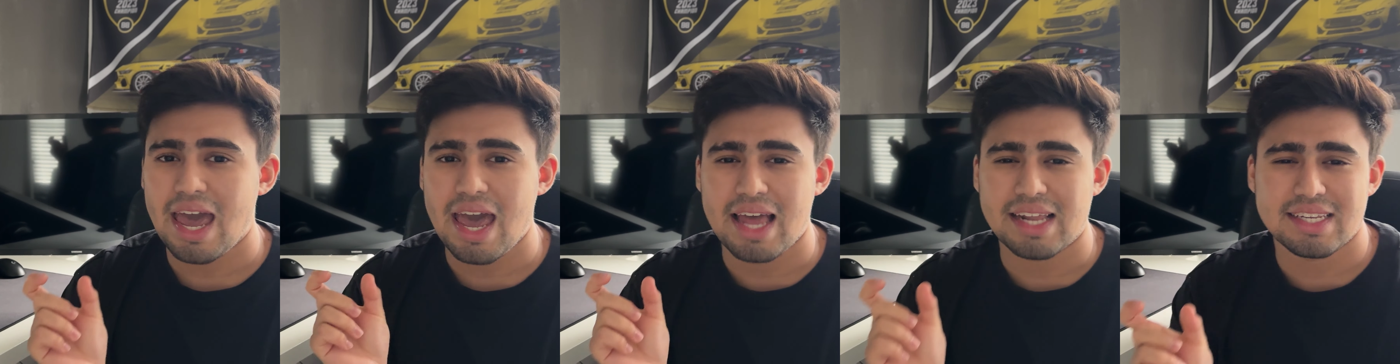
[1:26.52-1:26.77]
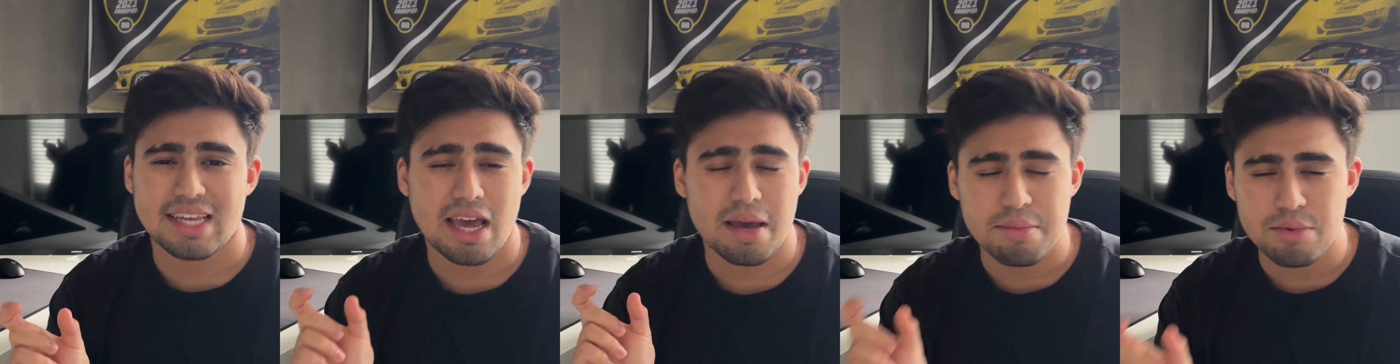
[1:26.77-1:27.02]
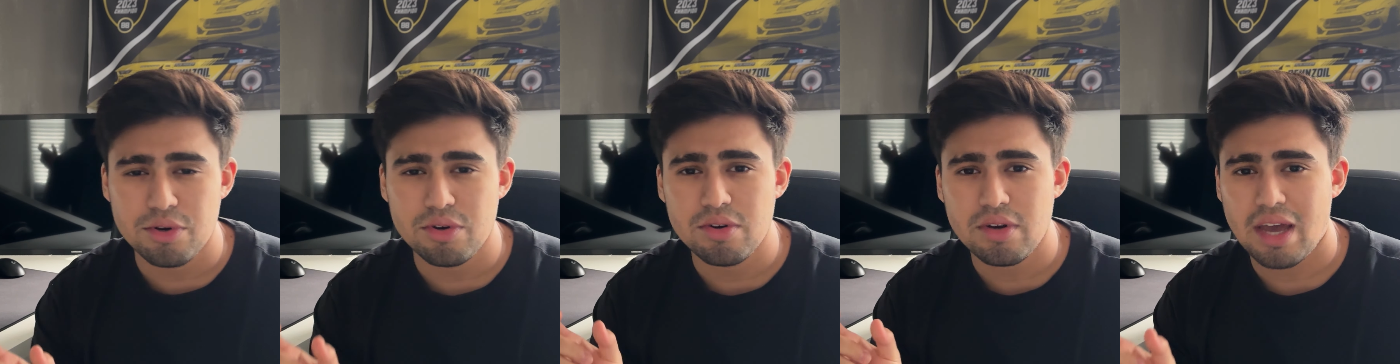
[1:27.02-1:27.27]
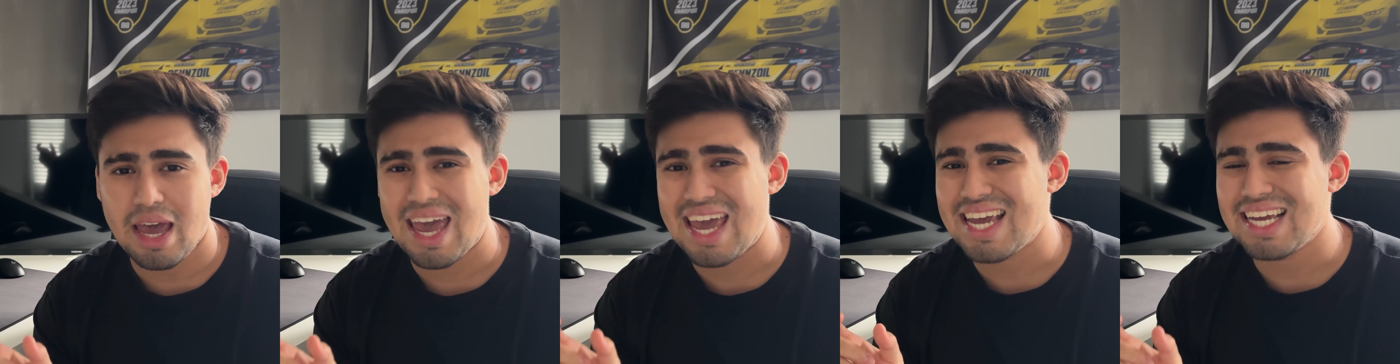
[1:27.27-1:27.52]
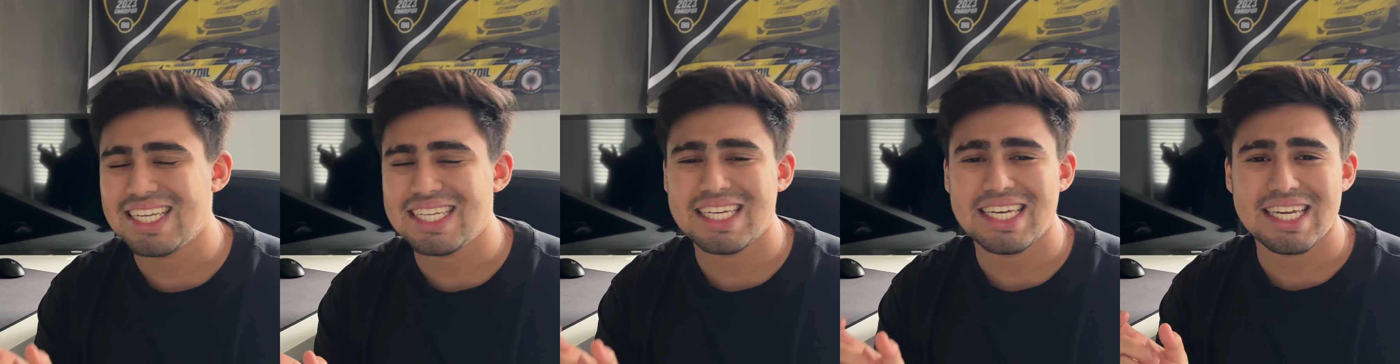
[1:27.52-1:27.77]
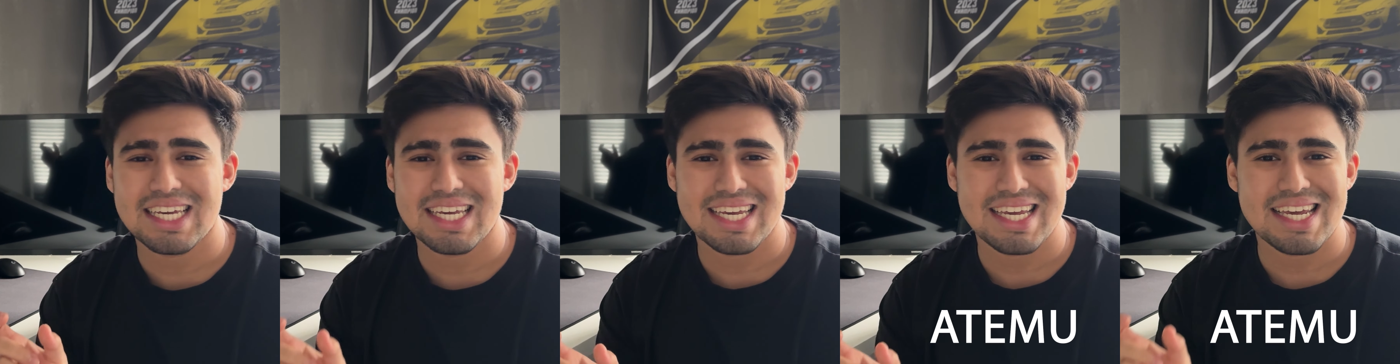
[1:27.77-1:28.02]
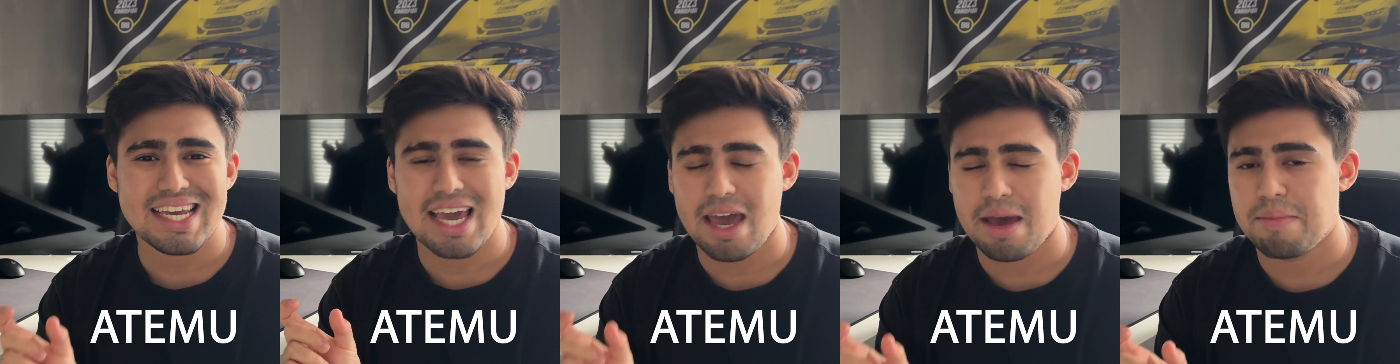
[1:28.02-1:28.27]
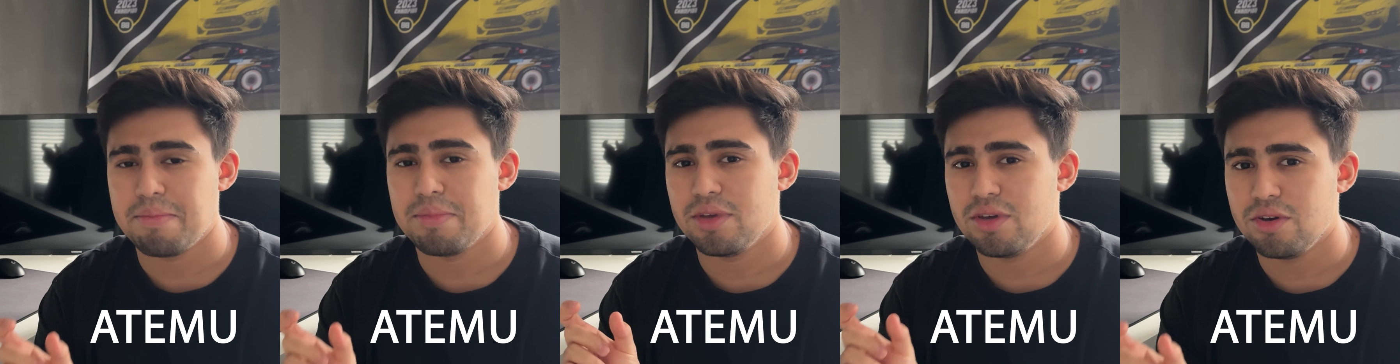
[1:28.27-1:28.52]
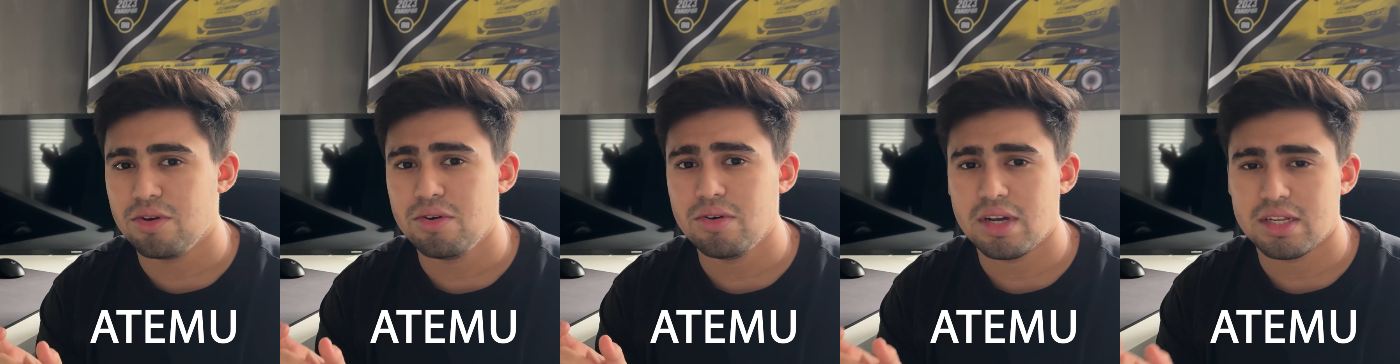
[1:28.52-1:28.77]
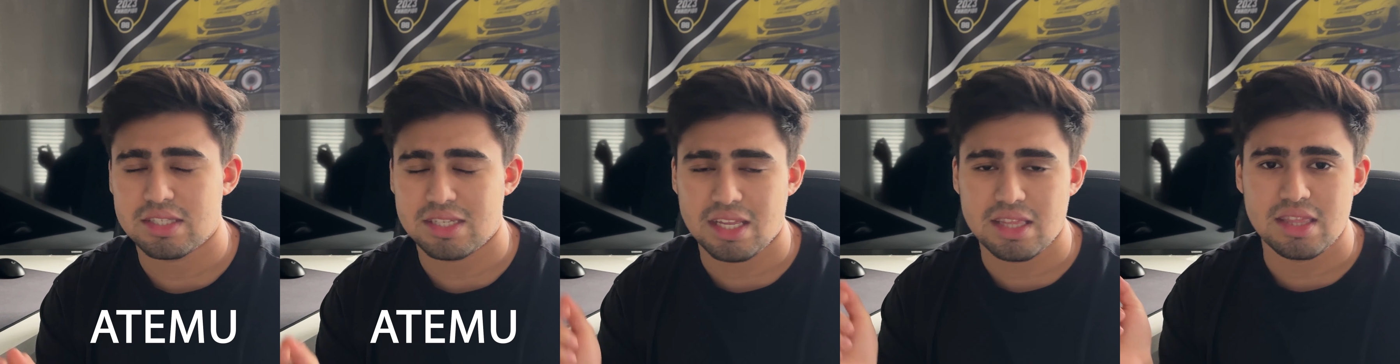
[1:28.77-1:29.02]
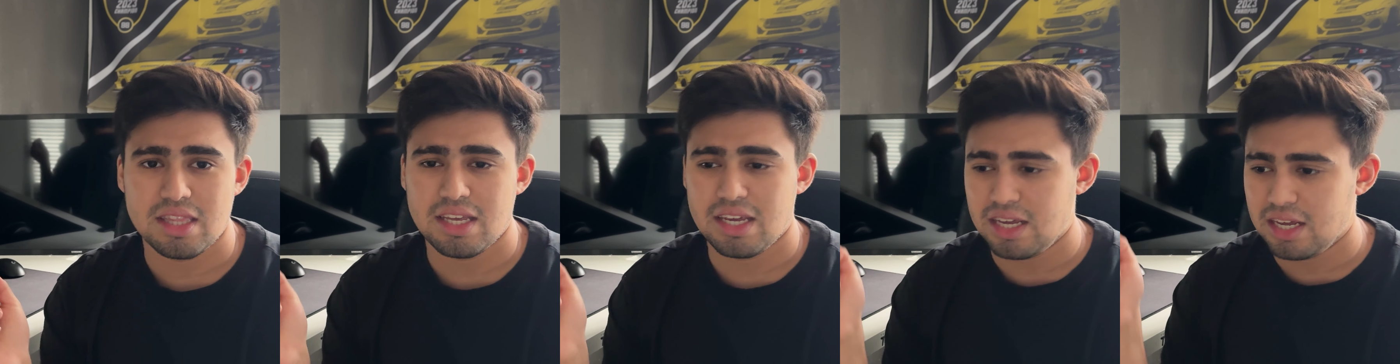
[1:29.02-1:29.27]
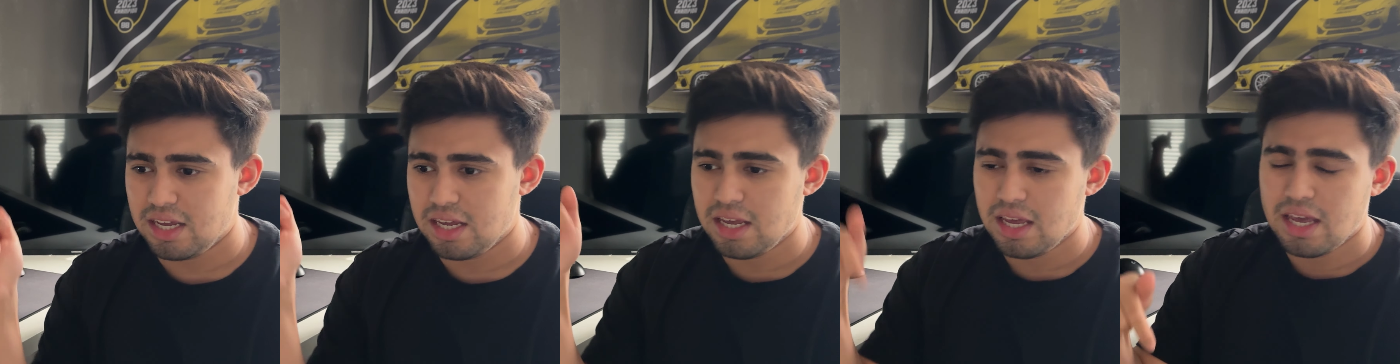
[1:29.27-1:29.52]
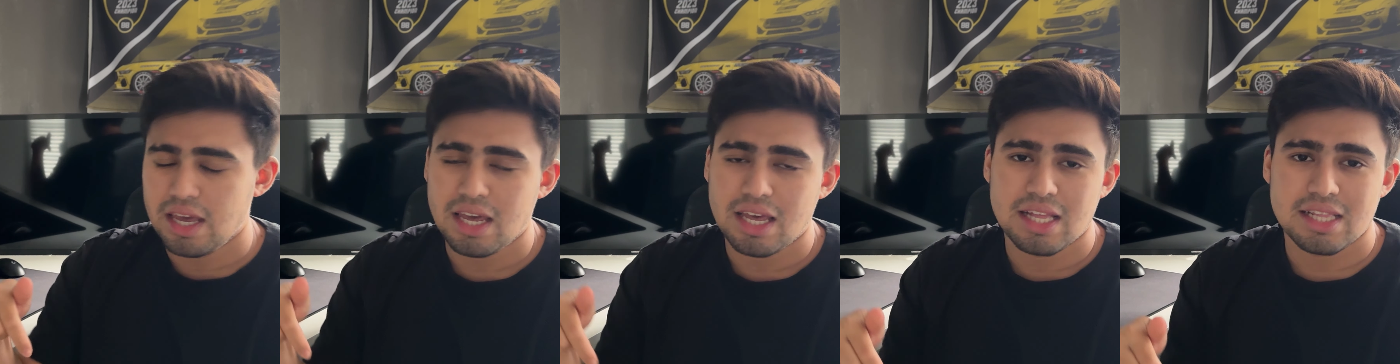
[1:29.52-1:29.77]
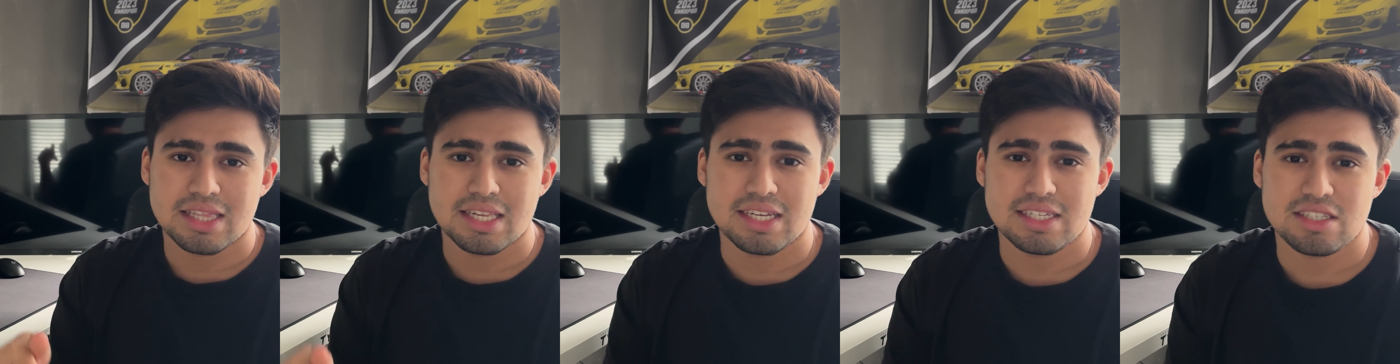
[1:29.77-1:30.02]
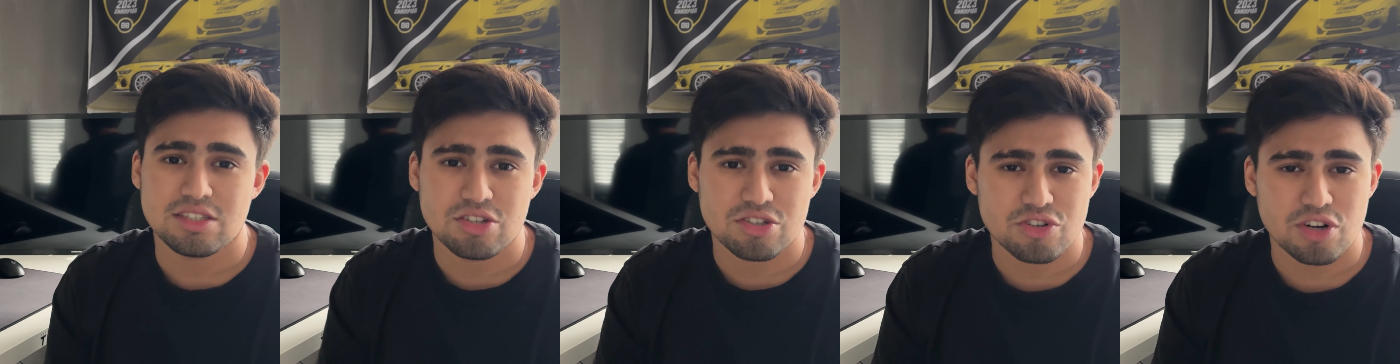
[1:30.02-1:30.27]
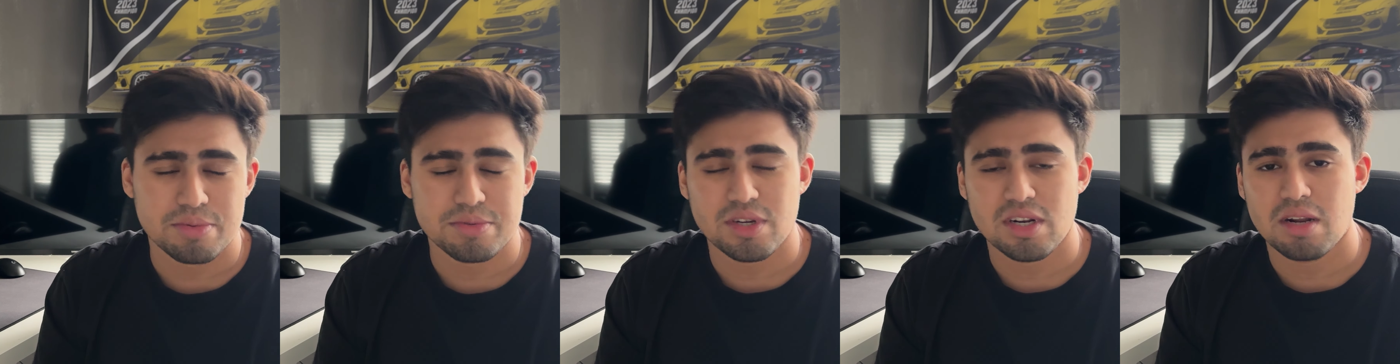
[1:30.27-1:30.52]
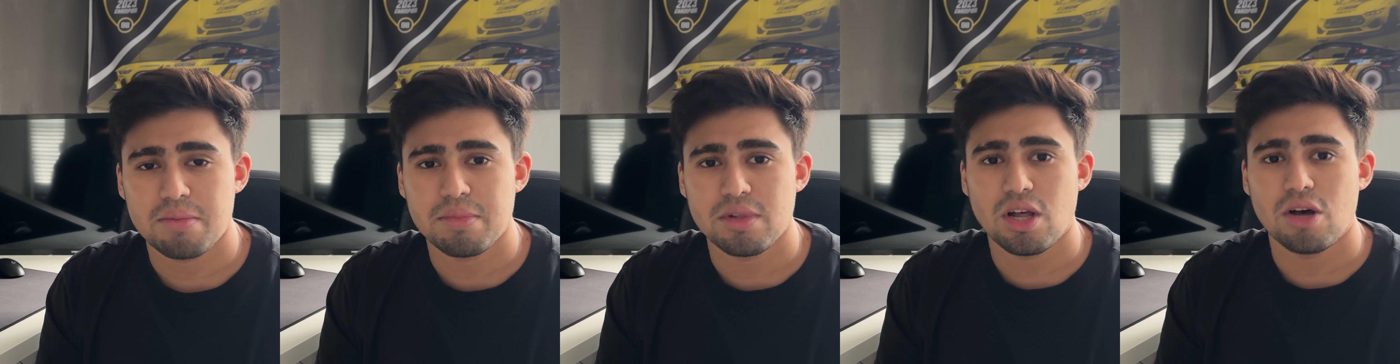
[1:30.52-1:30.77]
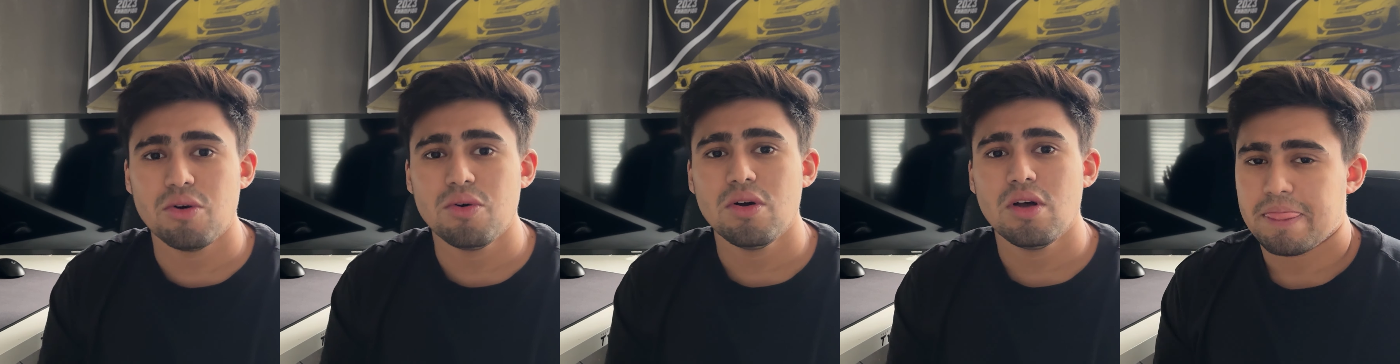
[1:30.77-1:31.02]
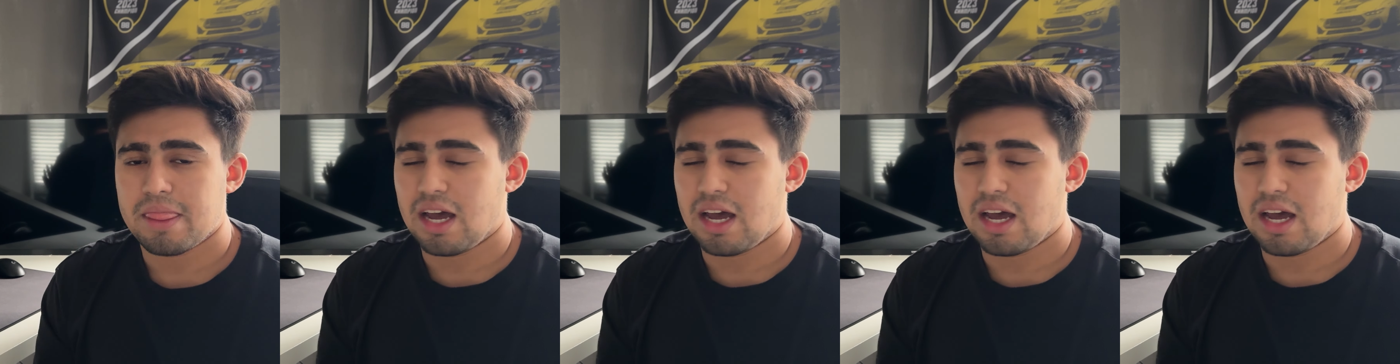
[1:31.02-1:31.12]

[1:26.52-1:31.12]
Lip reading: ATEMU, ATEMU. It's in the list description below.